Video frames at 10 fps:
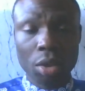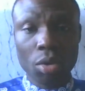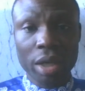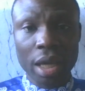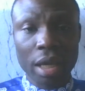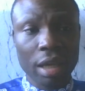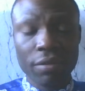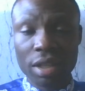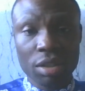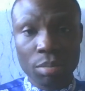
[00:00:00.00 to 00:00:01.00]
Okay?
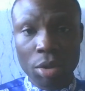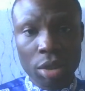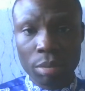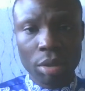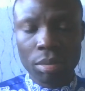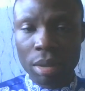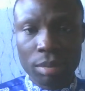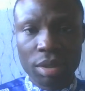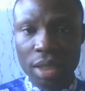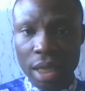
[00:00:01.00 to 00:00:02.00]
If it is money
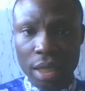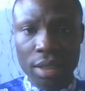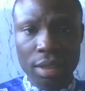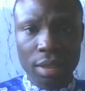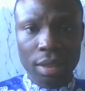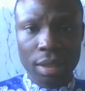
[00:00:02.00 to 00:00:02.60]
problem, say it.